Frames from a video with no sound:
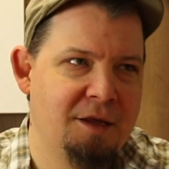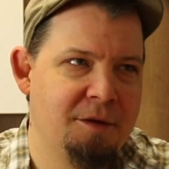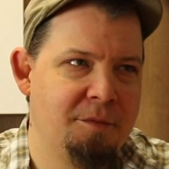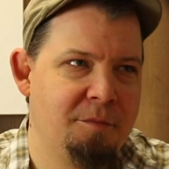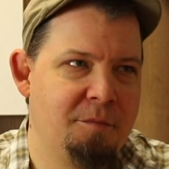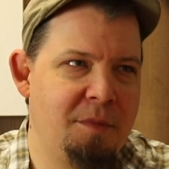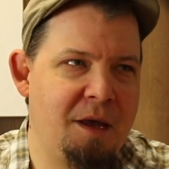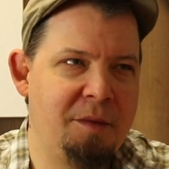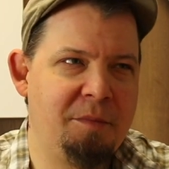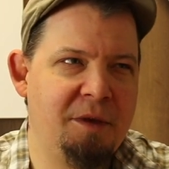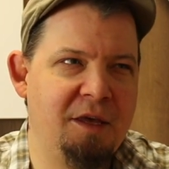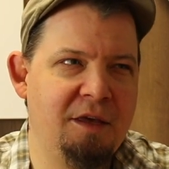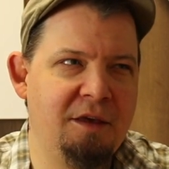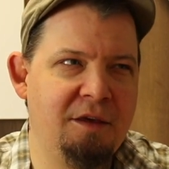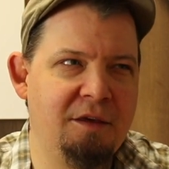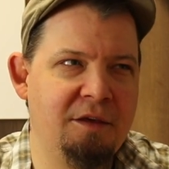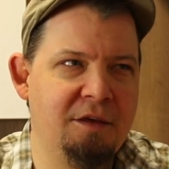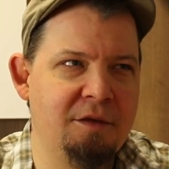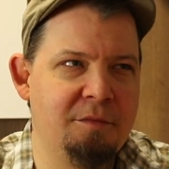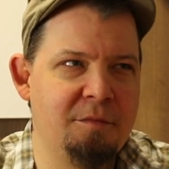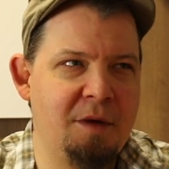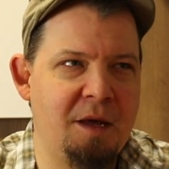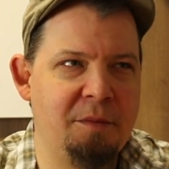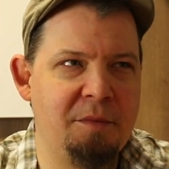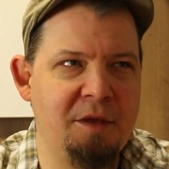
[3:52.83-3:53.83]

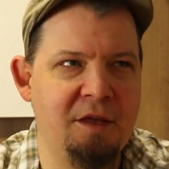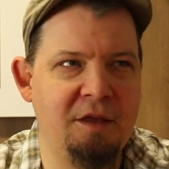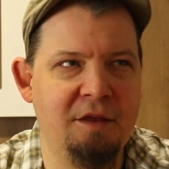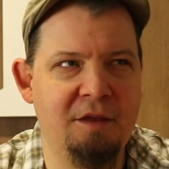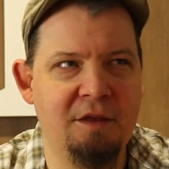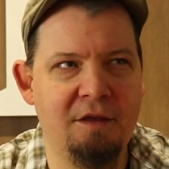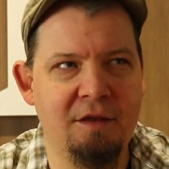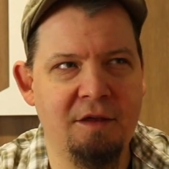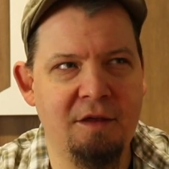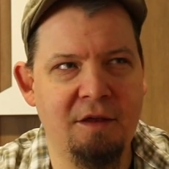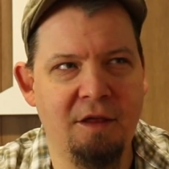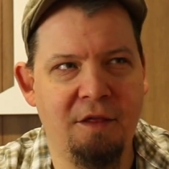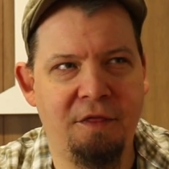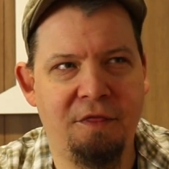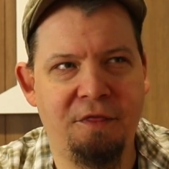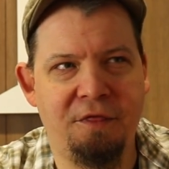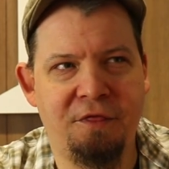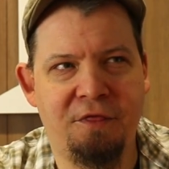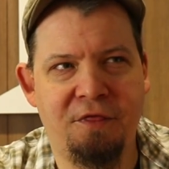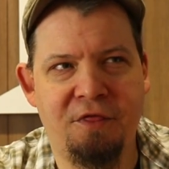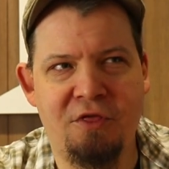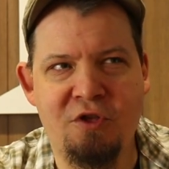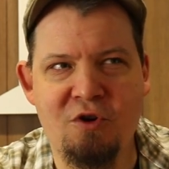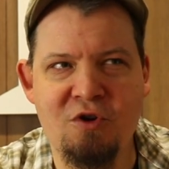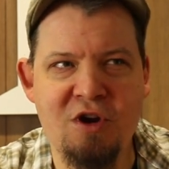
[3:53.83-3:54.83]
maybe
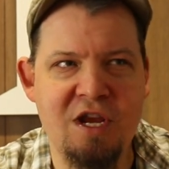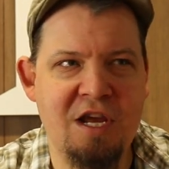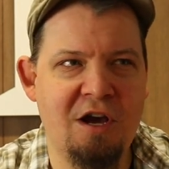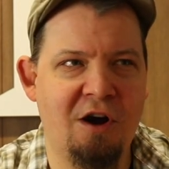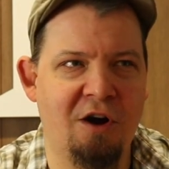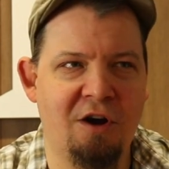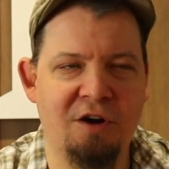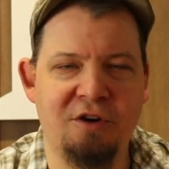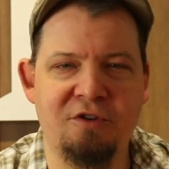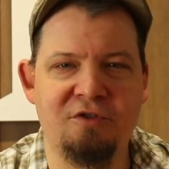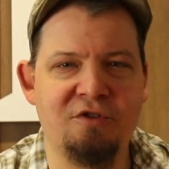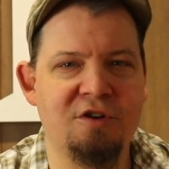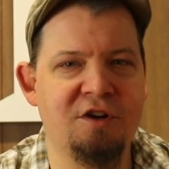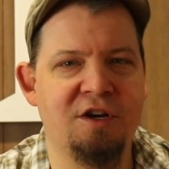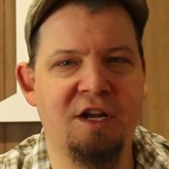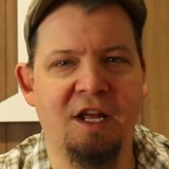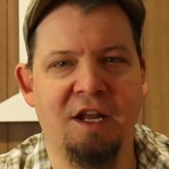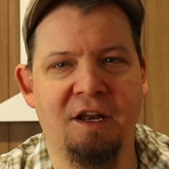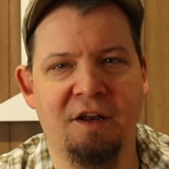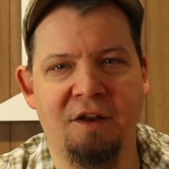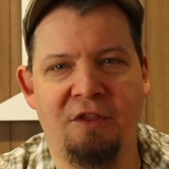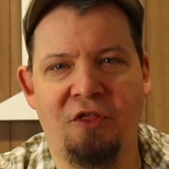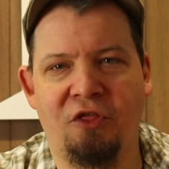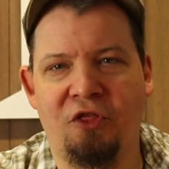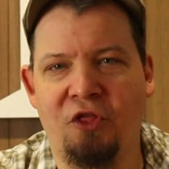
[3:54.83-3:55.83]

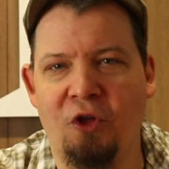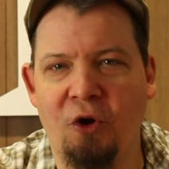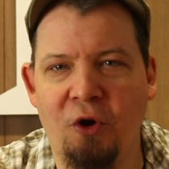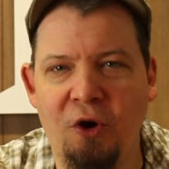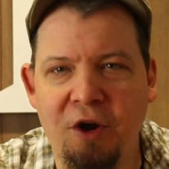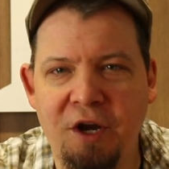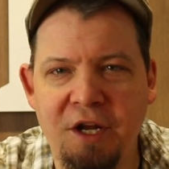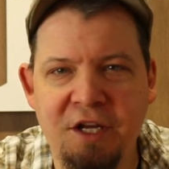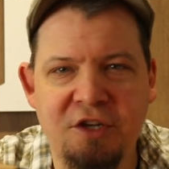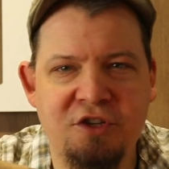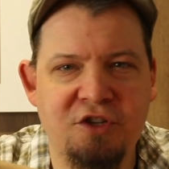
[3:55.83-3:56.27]
330